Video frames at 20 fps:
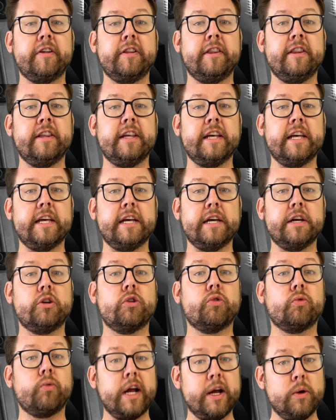the
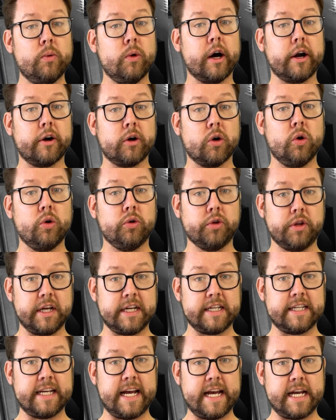gray water holding
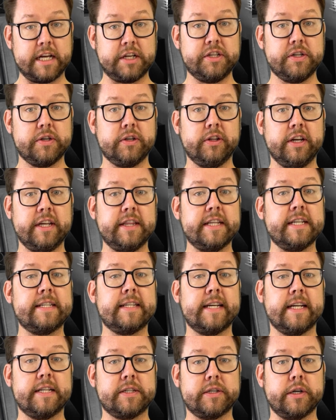tank to clean the
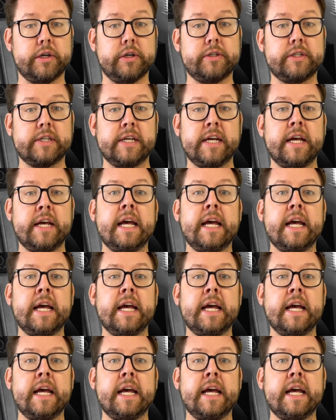sensors?